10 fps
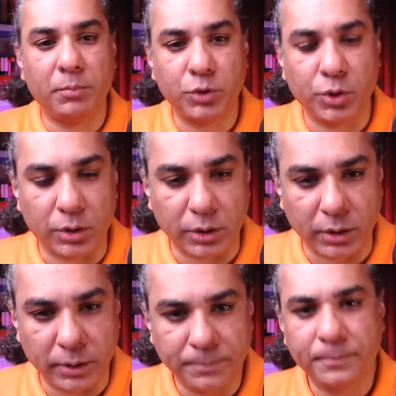e
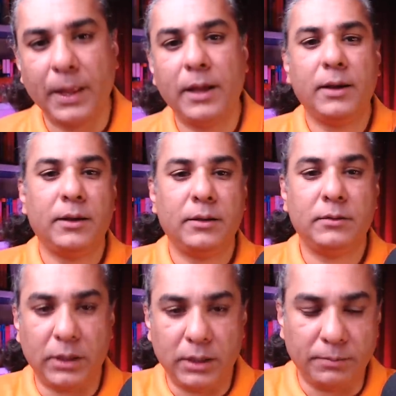Buzorg,
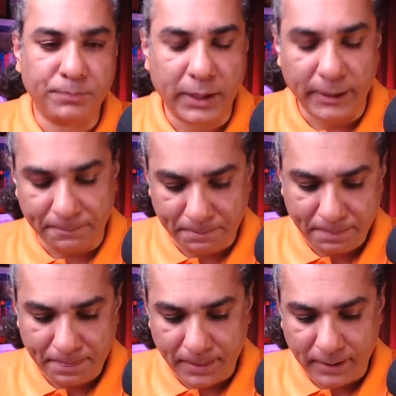the, um,
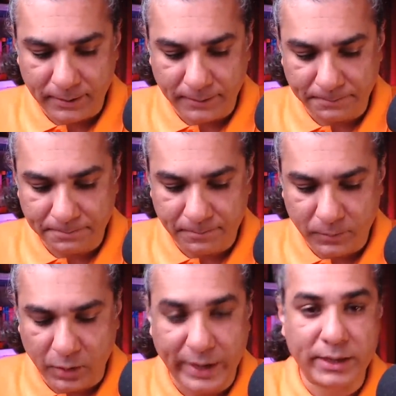
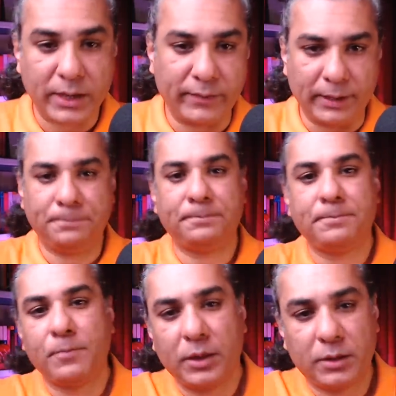the great devil,
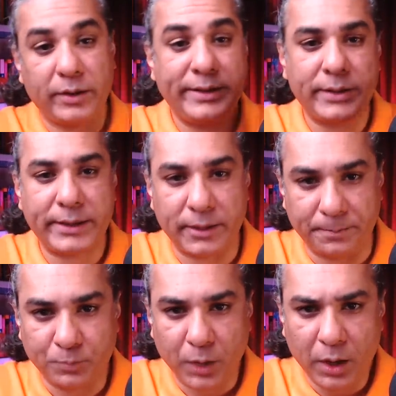great
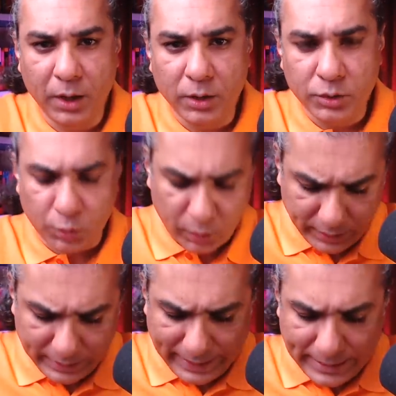Satan.
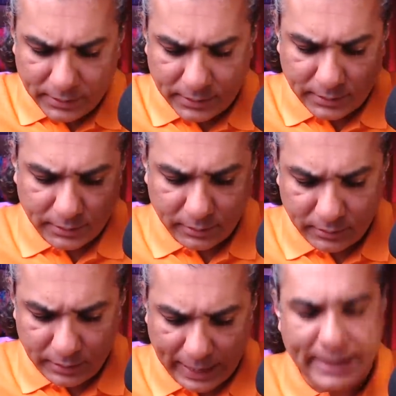So let's
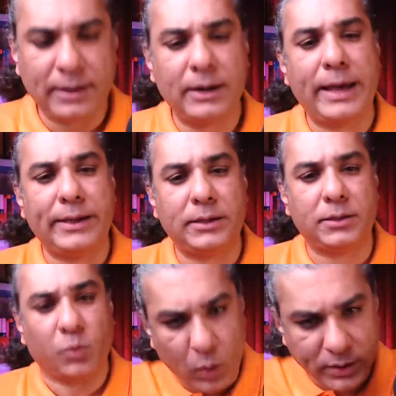
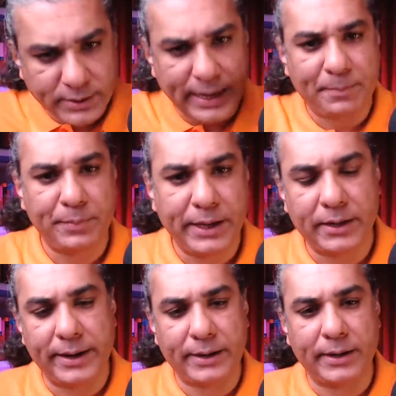analyze what's happening
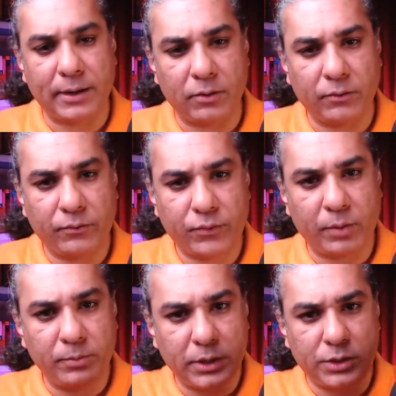right now
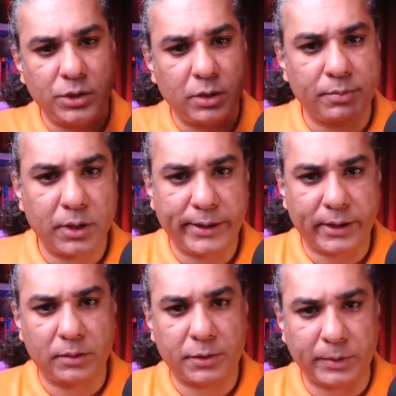from the
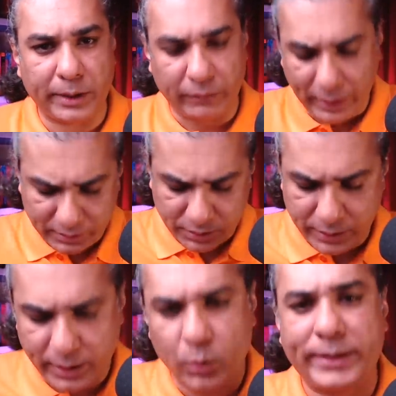geopolitical perspective. Let's
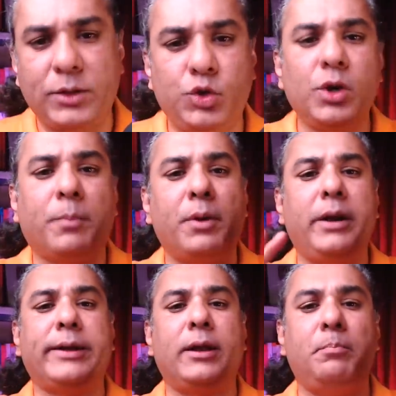take a look at the
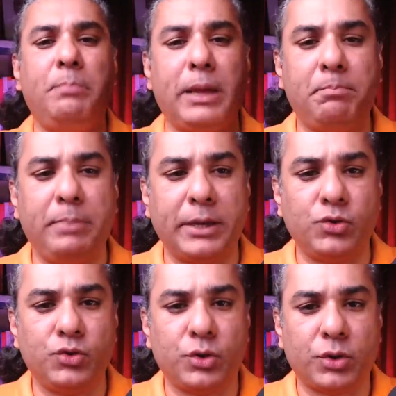geopolitical big
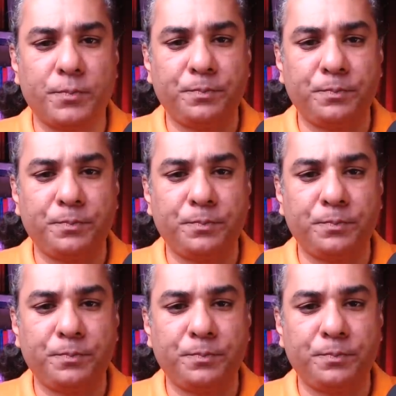picture.